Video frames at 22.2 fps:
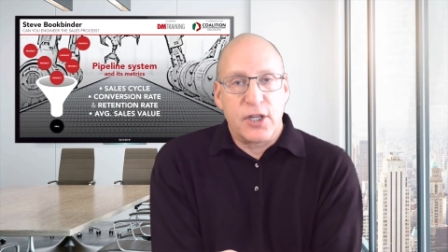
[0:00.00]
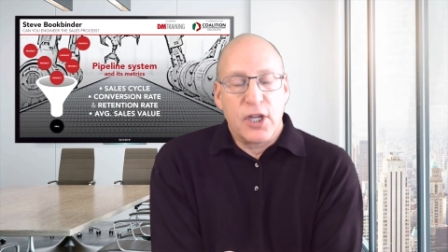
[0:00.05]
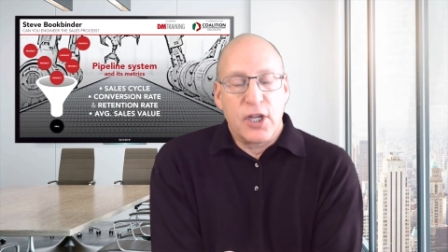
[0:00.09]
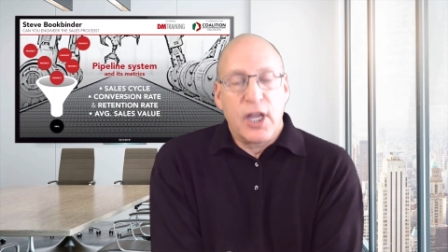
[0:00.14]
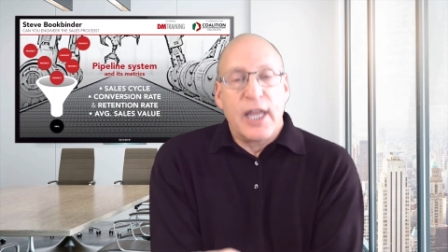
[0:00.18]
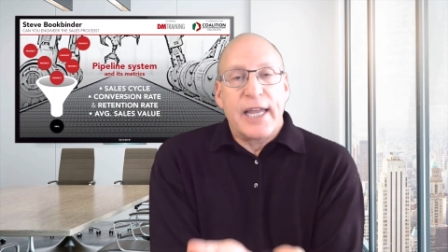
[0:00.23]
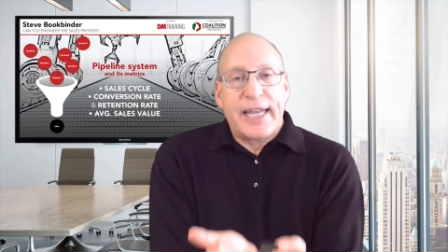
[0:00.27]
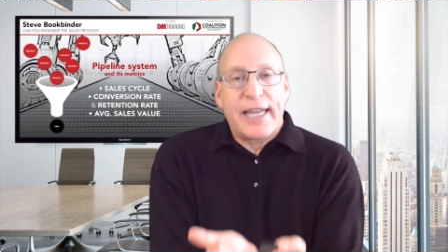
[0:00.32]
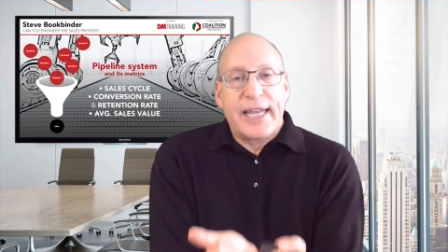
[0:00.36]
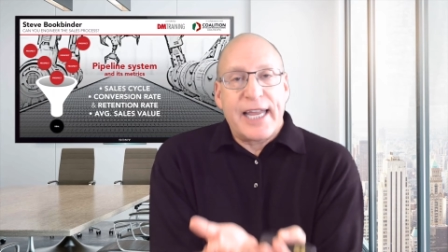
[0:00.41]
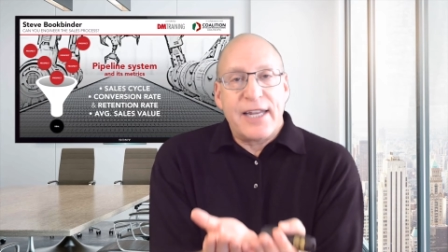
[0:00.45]

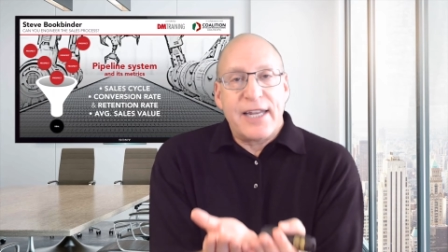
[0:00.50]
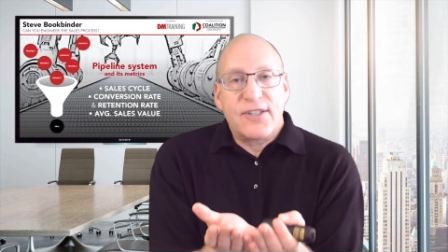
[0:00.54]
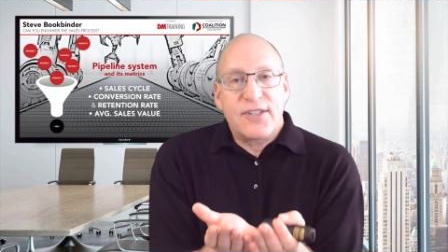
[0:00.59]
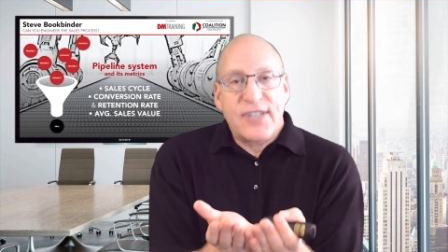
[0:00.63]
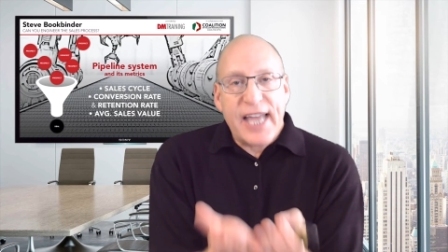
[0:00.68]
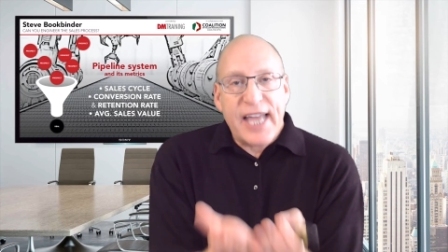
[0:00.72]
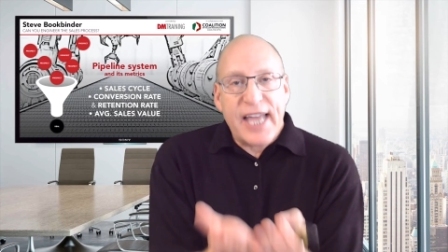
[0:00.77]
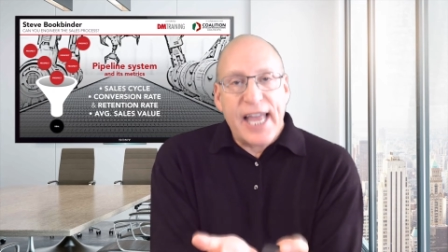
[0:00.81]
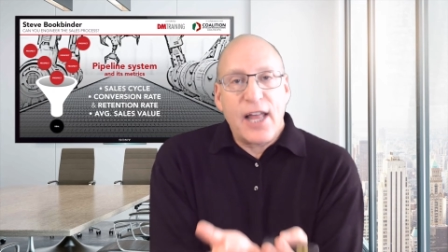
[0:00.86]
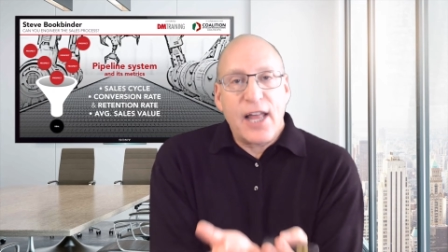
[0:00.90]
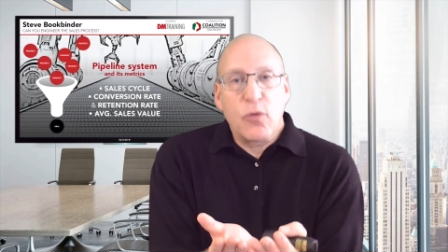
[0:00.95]
can
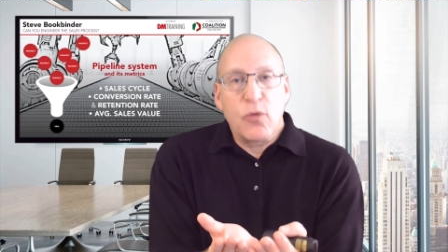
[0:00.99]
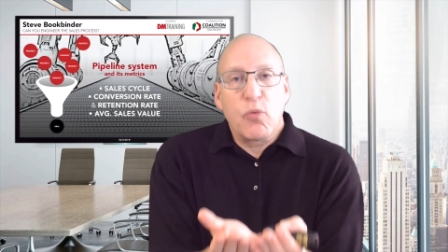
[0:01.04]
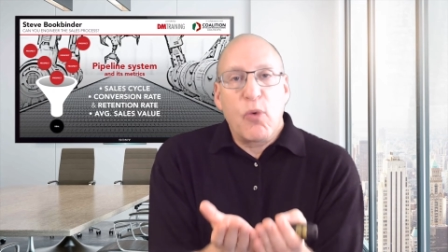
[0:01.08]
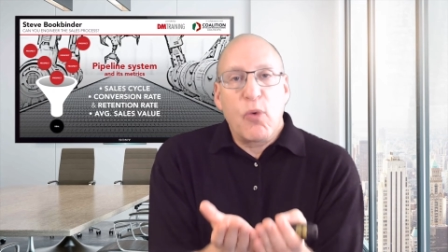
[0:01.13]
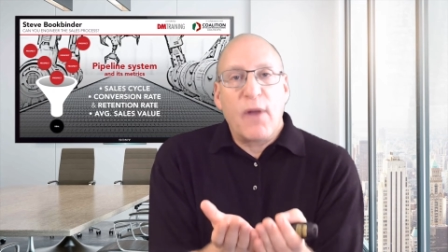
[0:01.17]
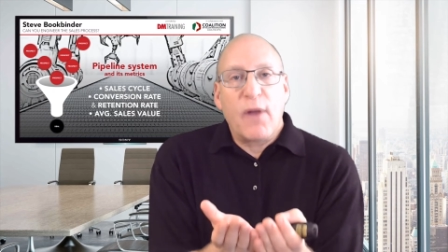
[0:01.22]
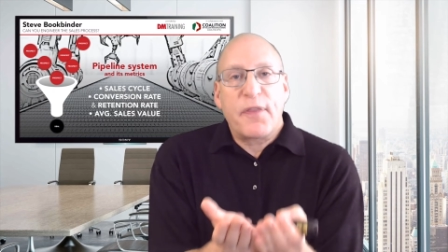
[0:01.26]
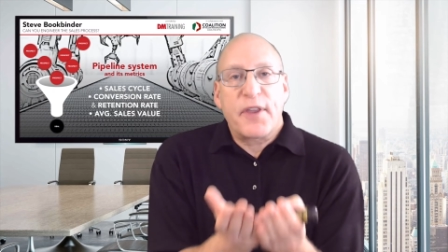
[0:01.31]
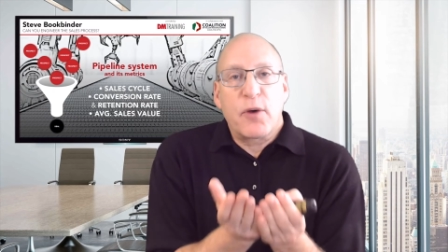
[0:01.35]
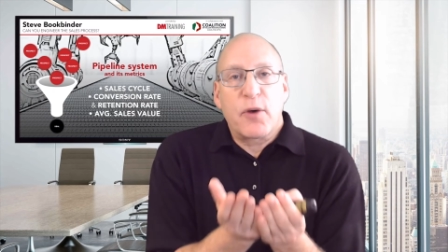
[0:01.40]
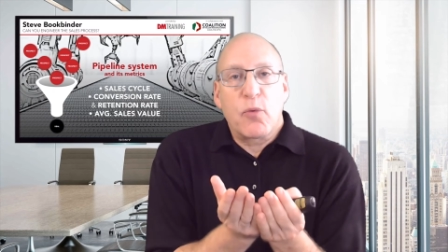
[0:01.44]
tell
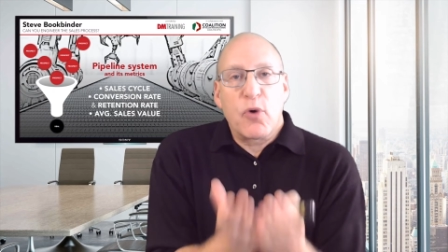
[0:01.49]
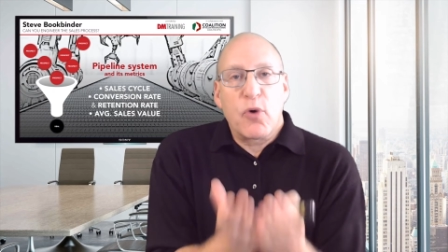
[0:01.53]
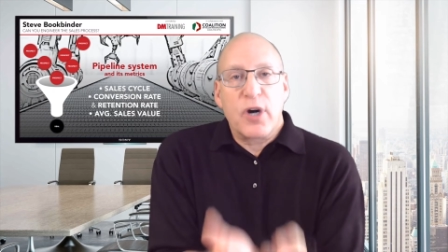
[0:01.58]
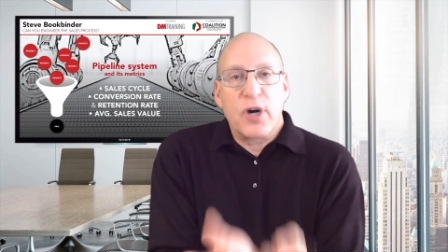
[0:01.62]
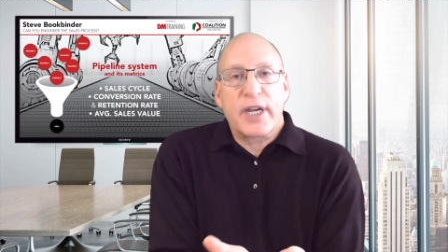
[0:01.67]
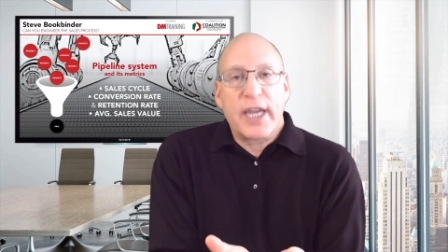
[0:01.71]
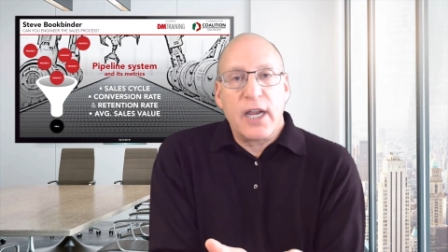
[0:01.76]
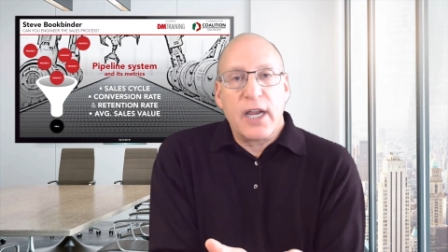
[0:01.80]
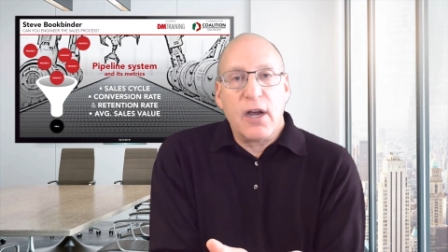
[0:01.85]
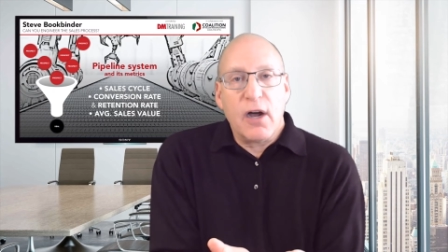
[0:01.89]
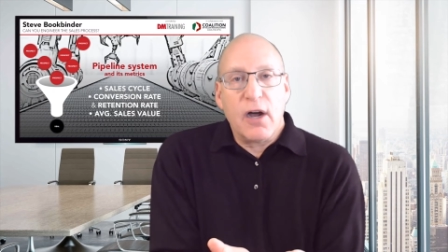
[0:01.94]
what they're
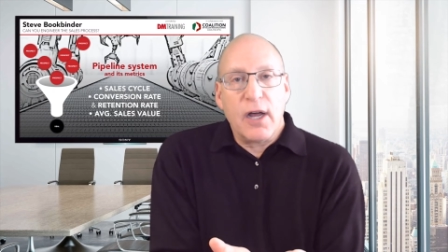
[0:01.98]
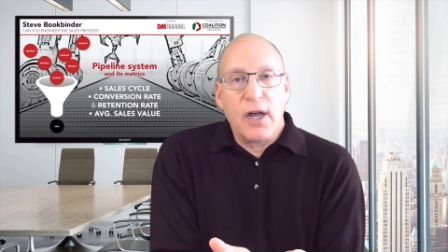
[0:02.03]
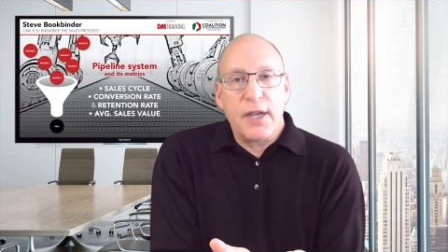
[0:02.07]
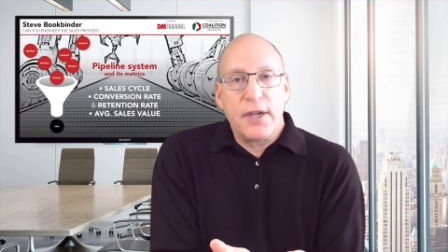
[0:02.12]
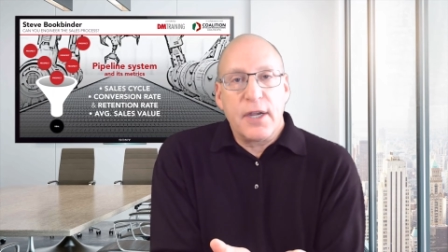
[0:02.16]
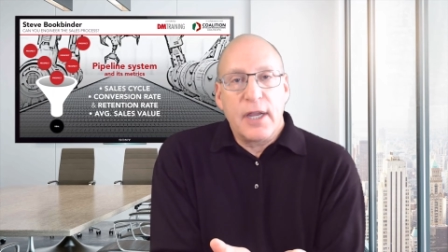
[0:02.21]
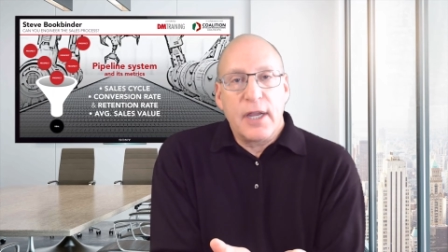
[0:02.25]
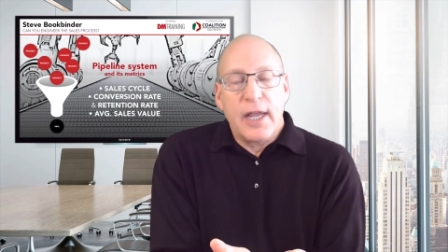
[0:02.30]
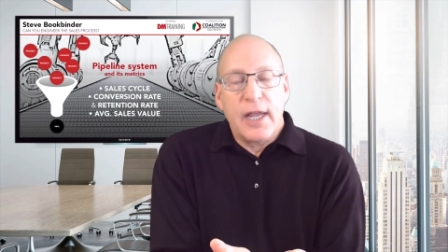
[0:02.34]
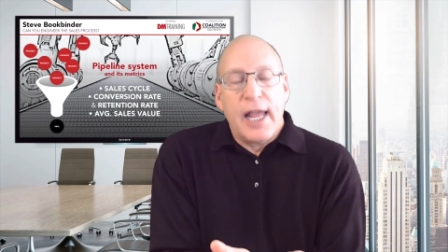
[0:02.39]
working on